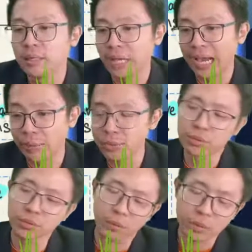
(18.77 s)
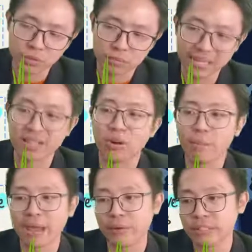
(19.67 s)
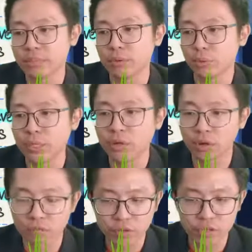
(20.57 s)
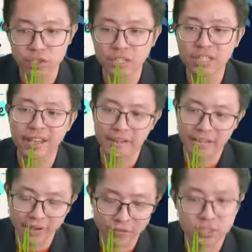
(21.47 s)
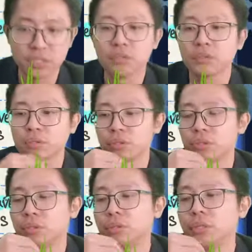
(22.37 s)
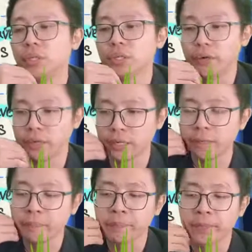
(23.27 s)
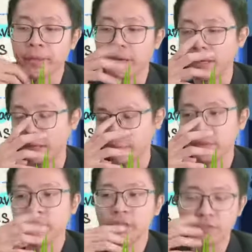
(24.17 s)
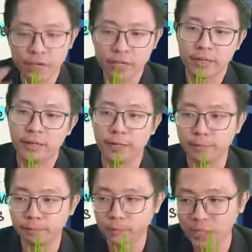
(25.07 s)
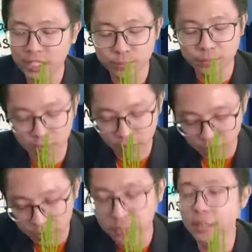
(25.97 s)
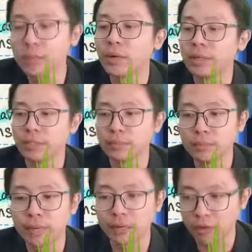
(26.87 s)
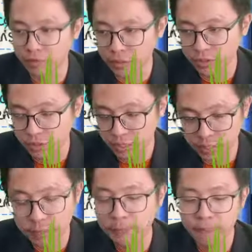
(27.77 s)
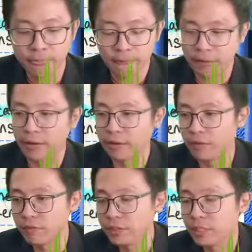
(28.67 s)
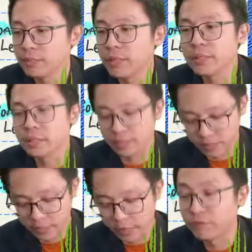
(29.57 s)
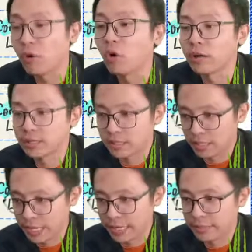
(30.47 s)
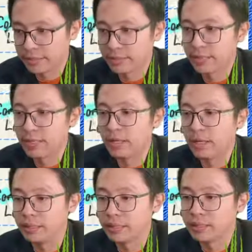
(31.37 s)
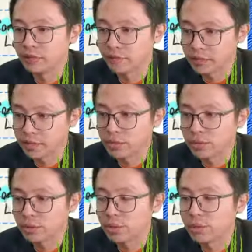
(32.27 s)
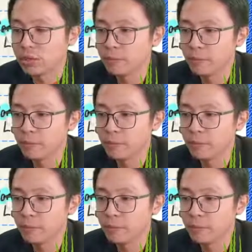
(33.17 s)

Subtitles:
I want to make comparison between converging and diverging also. Okay, in fact, what is mean? Okay, firstly, what is mean by converging? Converging means it can focus the light. This is the first thing you should know.